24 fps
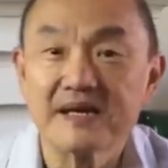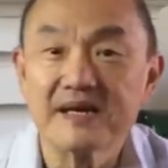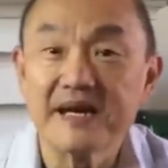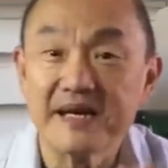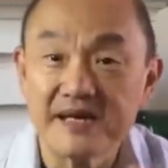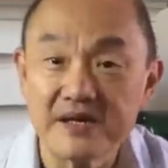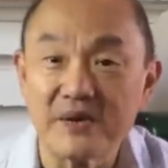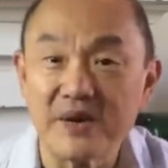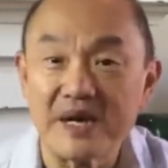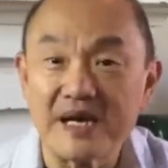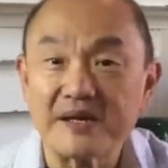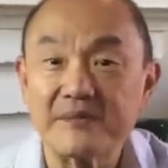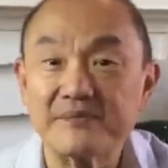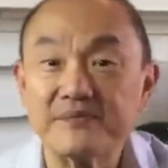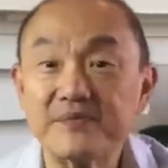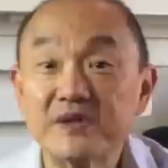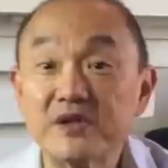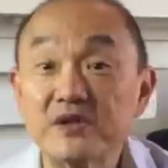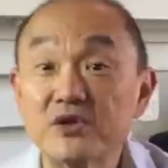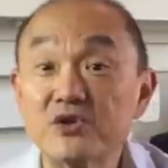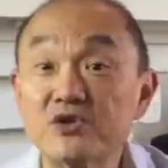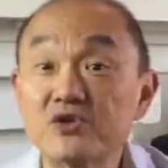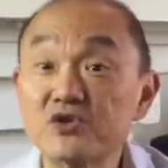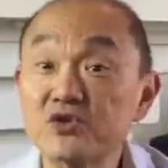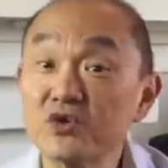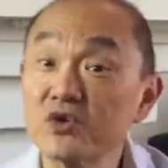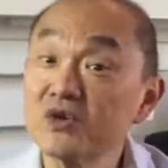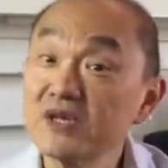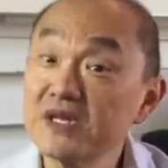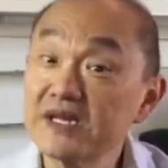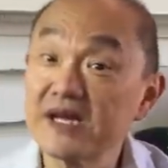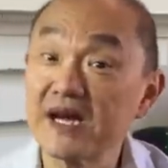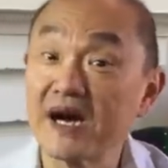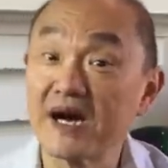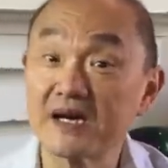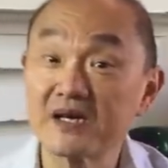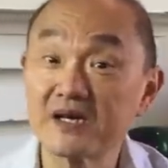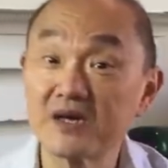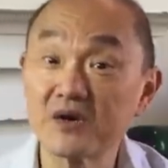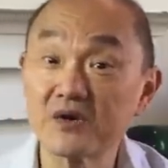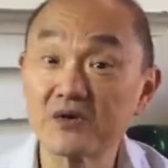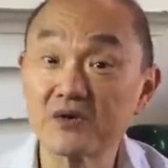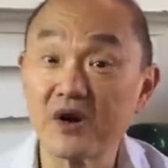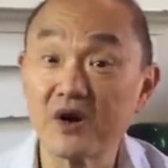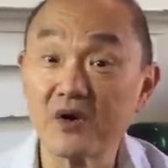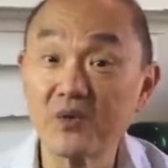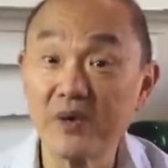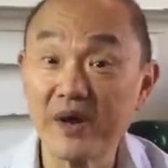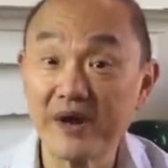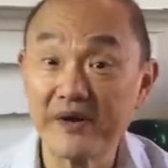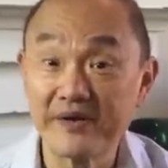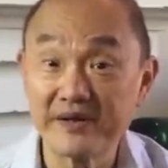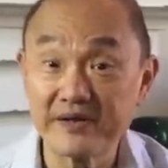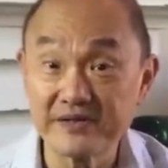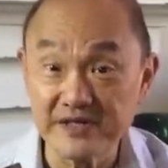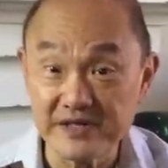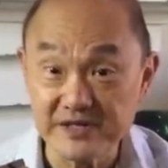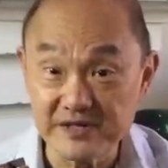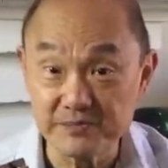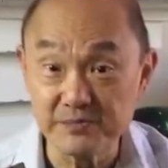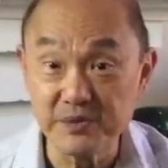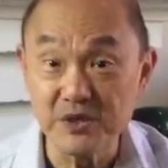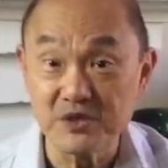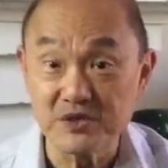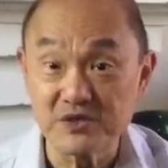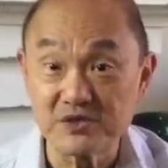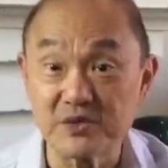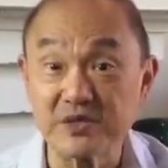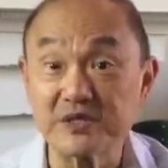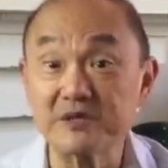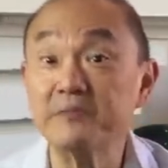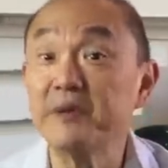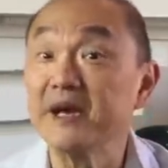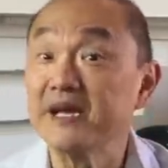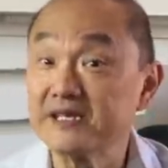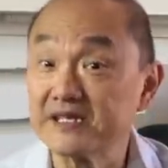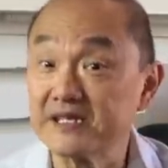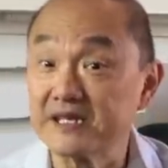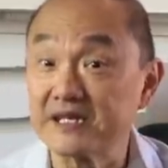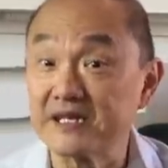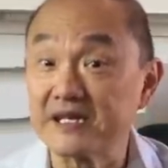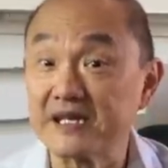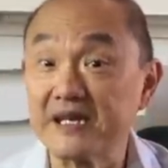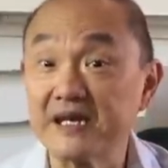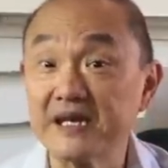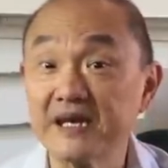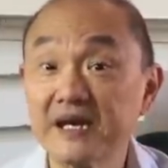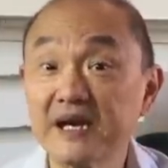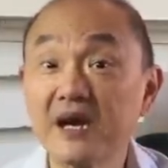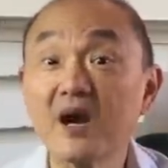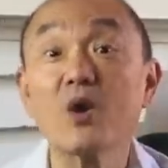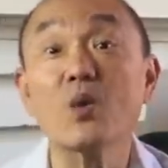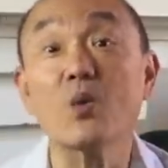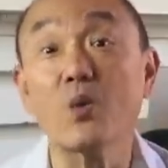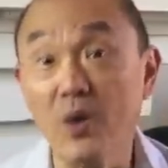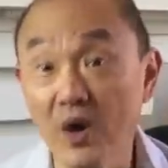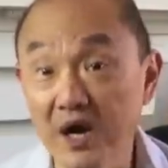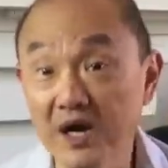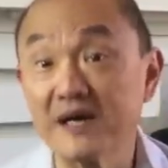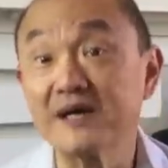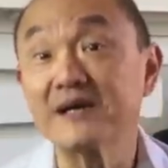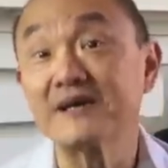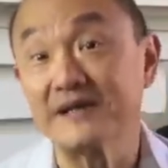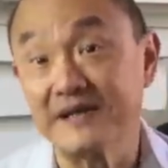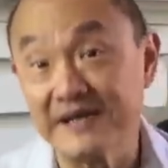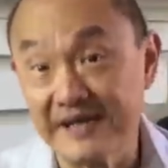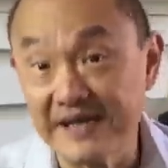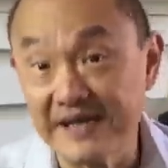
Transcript: Anyway, you surely can't go wrong wearing these boots with basically work